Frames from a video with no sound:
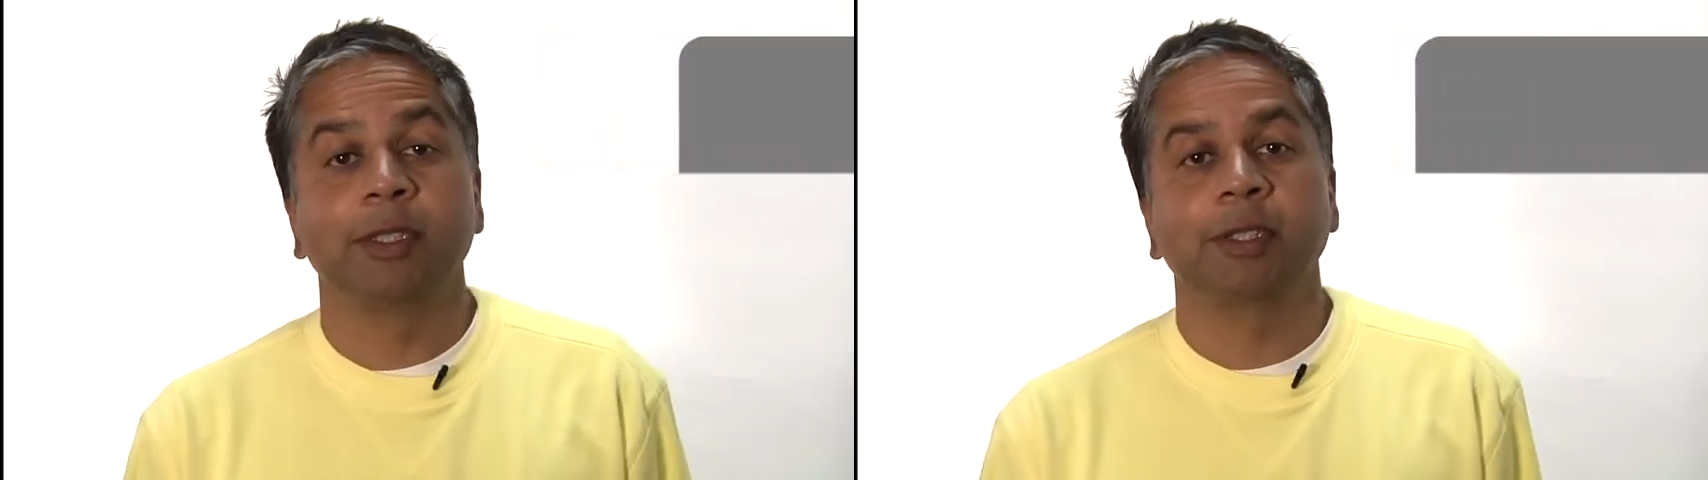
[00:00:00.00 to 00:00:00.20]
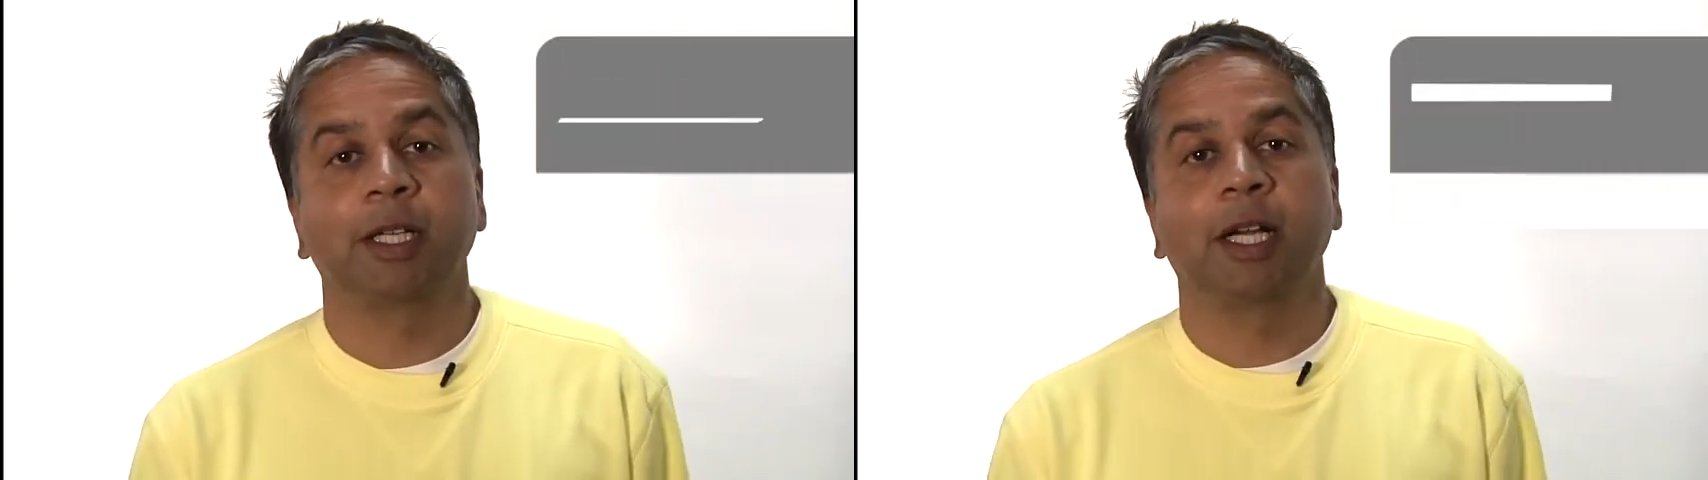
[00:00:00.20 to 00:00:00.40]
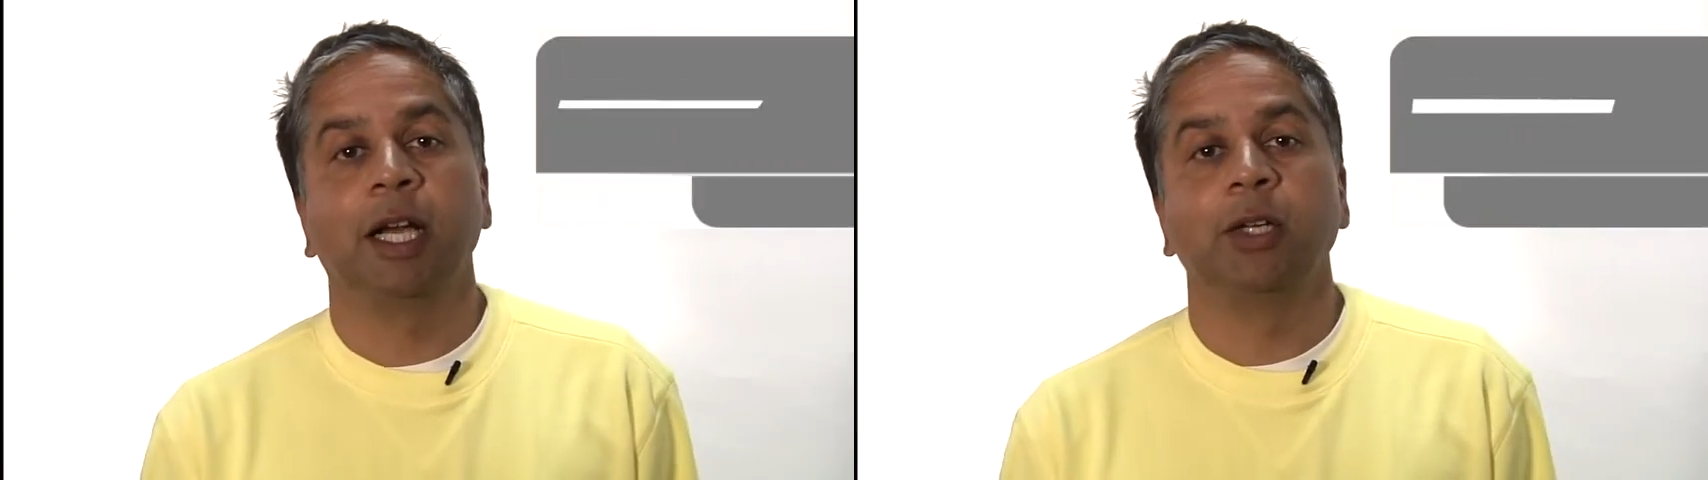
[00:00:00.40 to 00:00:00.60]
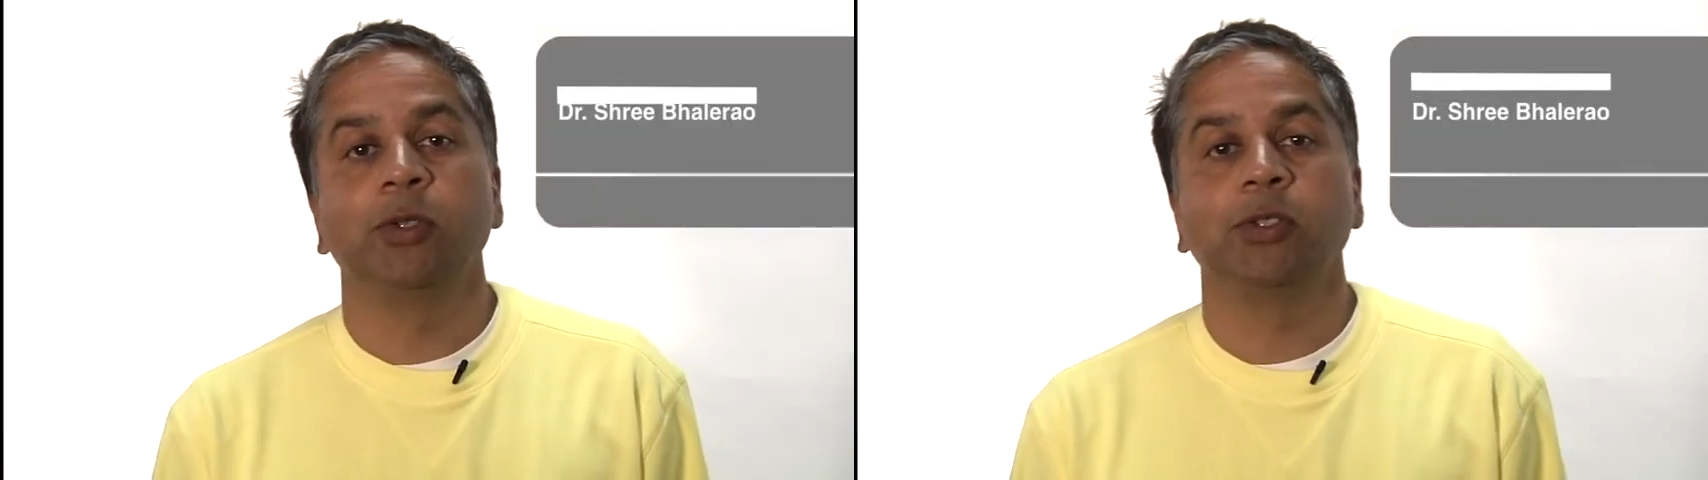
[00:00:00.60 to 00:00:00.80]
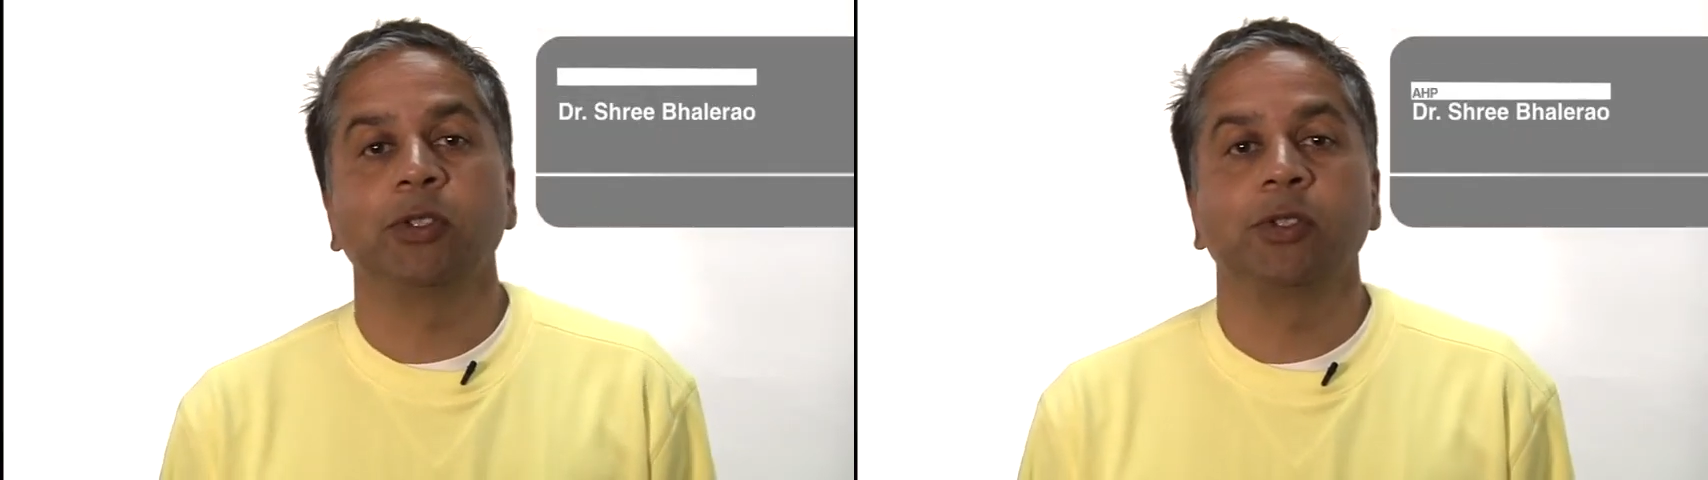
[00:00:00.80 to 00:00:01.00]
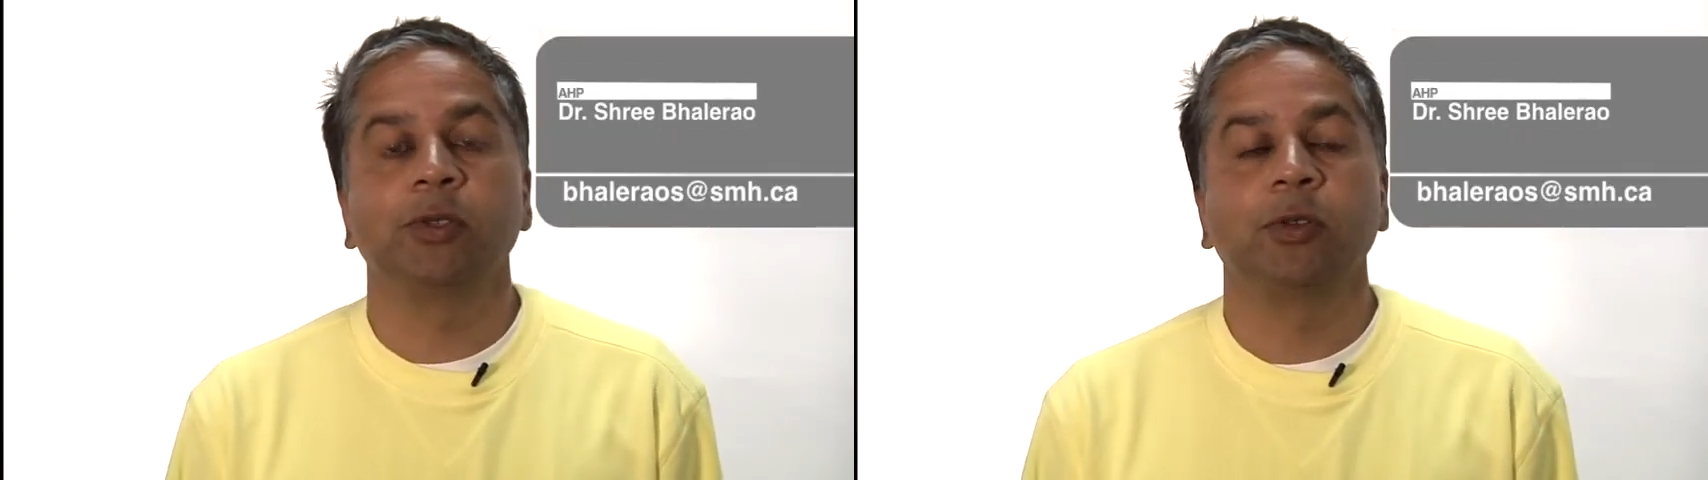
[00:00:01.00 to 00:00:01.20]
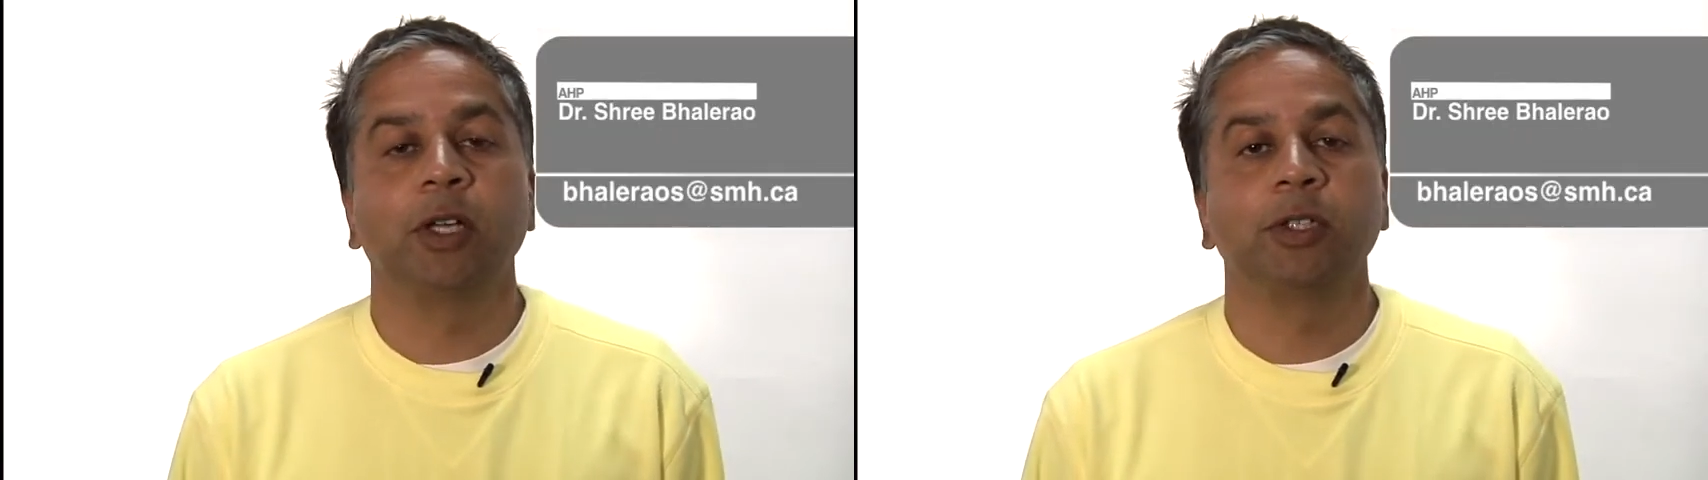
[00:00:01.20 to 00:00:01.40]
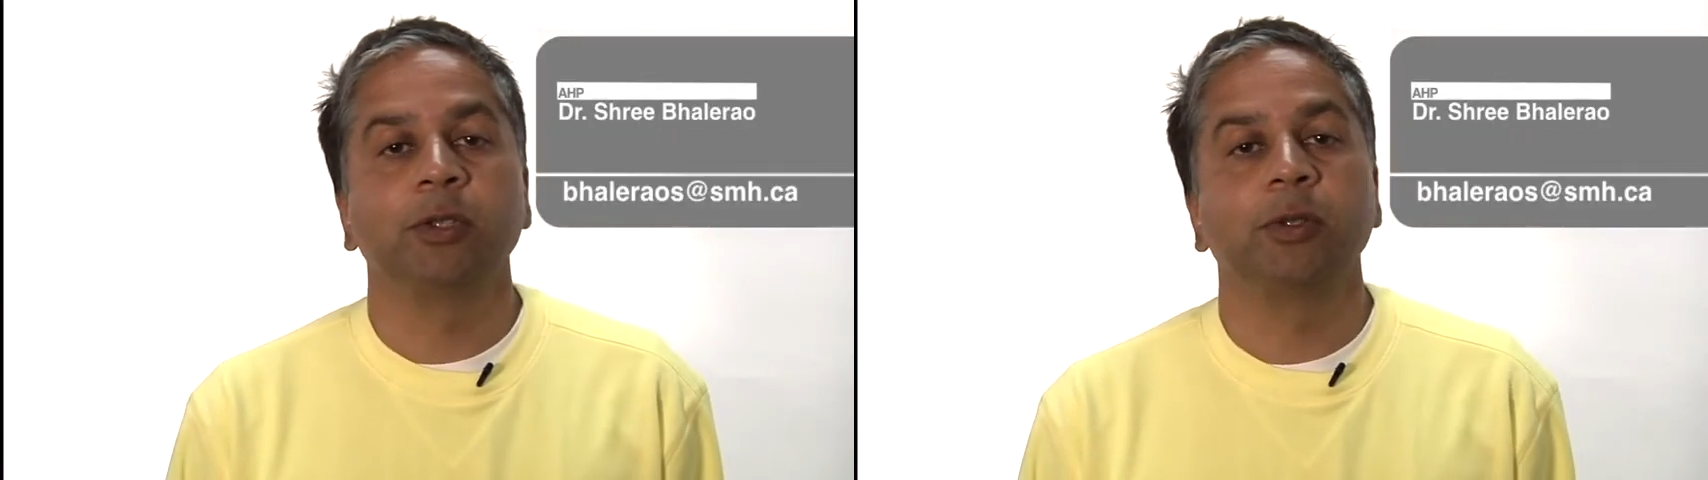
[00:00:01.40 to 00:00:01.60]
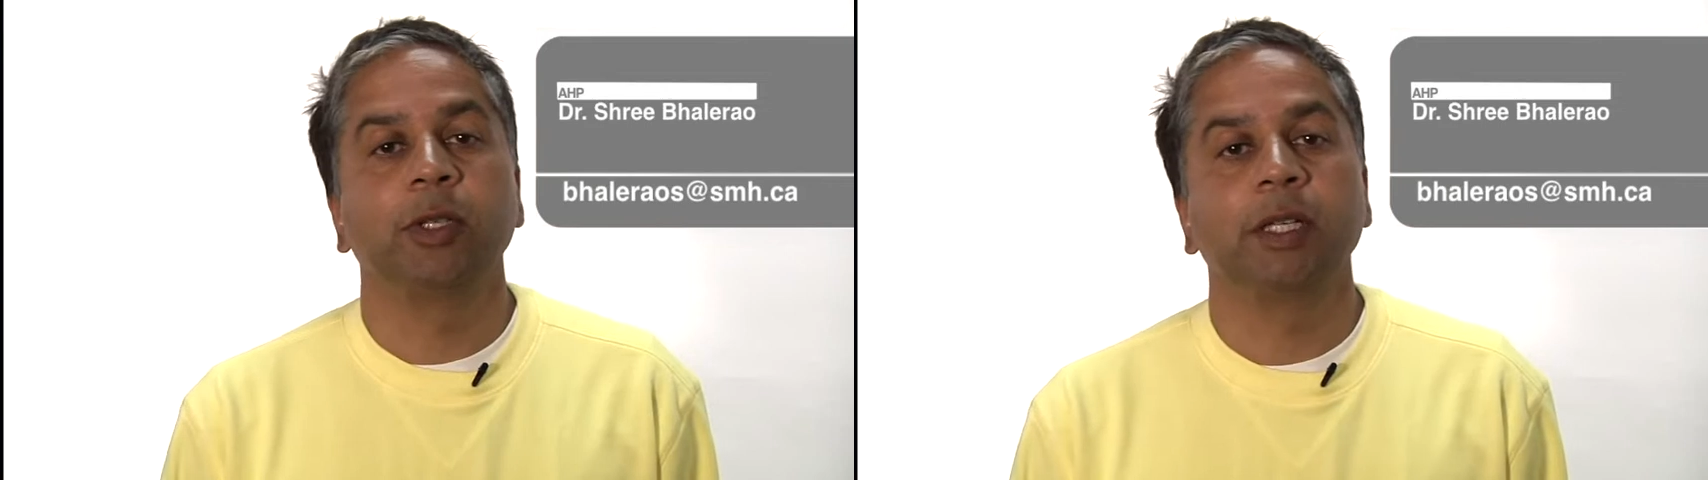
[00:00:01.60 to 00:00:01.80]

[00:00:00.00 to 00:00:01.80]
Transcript: psychiatrist in Toronto,